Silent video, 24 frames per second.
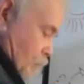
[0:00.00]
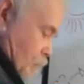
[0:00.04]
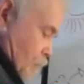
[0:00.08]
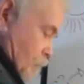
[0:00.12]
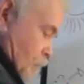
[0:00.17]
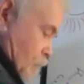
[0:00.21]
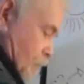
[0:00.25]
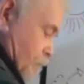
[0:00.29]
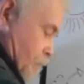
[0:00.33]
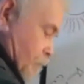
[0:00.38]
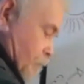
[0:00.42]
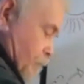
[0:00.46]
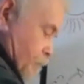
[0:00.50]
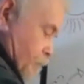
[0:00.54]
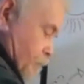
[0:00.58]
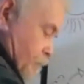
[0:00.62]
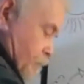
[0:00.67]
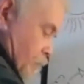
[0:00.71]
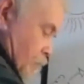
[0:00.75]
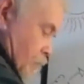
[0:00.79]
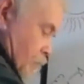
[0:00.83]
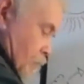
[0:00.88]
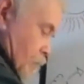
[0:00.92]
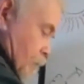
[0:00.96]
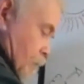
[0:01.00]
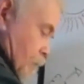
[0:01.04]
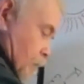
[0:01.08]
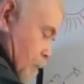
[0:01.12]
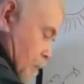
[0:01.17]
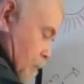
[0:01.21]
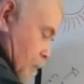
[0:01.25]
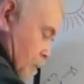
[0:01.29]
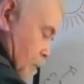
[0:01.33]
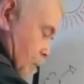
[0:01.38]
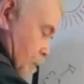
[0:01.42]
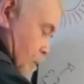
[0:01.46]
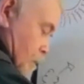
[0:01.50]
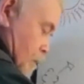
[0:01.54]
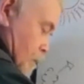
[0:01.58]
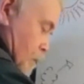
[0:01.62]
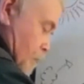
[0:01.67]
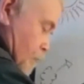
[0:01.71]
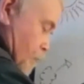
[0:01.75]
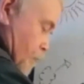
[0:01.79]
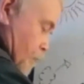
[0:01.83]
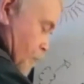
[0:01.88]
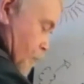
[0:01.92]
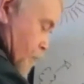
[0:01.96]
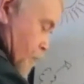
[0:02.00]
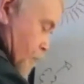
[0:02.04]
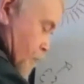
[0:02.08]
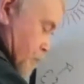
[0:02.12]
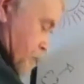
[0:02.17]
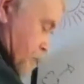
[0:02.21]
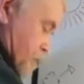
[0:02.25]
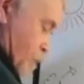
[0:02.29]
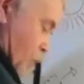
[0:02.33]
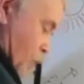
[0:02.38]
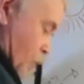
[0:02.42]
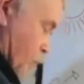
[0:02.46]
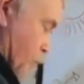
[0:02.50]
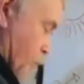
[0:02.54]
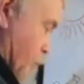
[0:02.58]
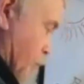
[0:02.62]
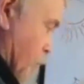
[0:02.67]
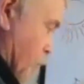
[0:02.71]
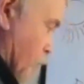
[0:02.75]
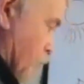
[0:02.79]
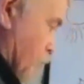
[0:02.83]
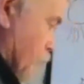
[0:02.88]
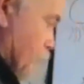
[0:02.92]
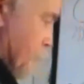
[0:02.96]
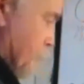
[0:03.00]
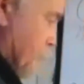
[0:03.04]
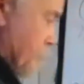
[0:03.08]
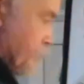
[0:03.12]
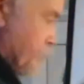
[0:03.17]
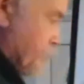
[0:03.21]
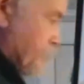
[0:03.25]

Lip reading: a fairly small part.